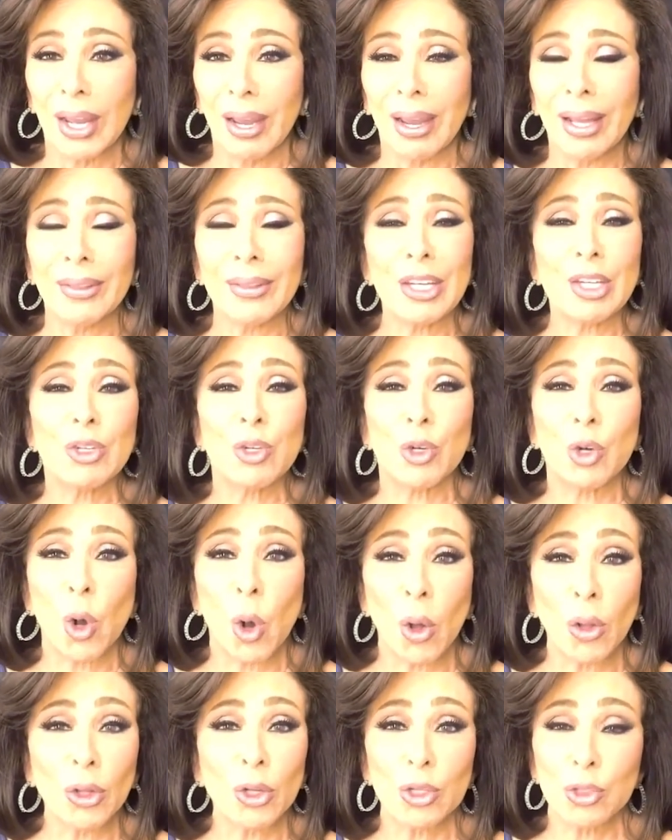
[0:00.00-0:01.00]
and that you
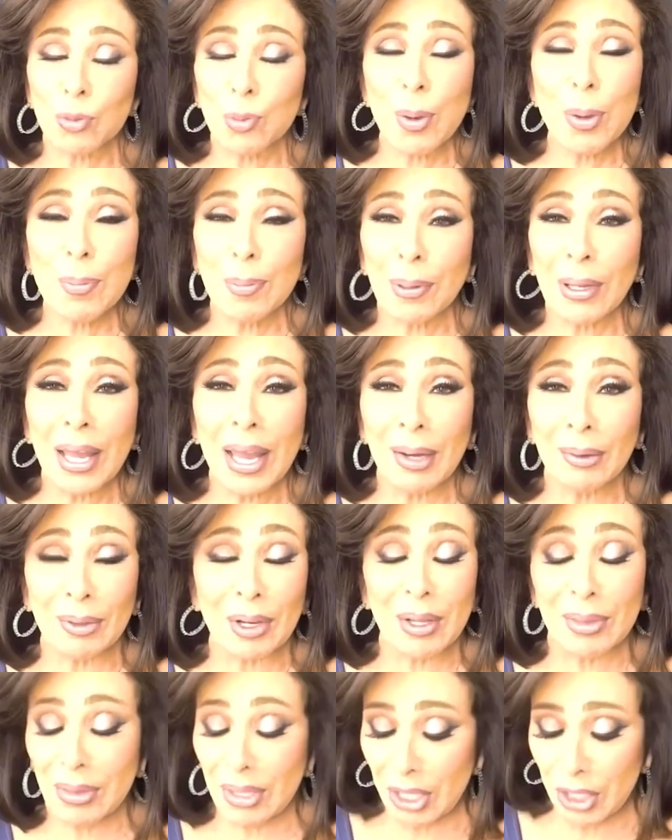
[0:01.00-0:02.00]
call those people out.
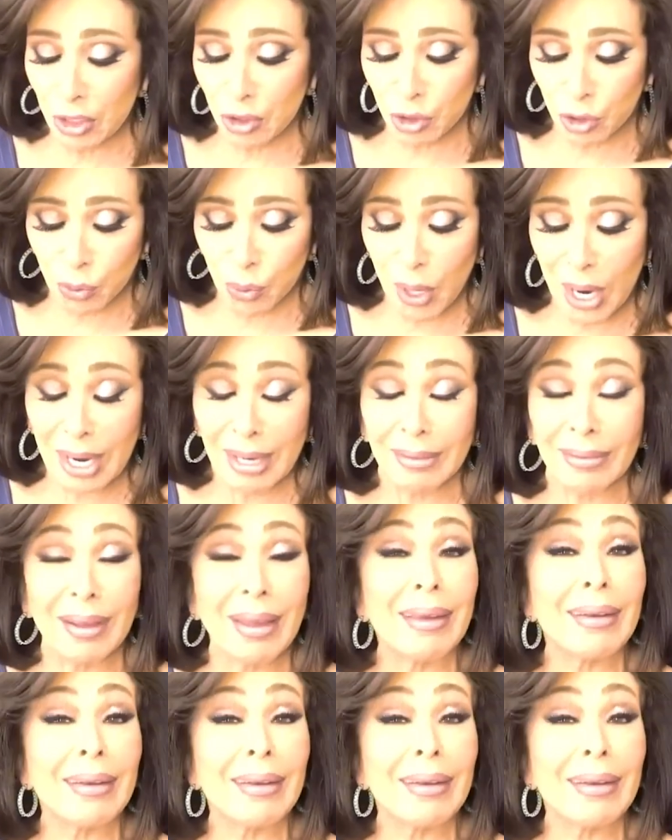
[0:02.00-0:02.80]
I think it's great.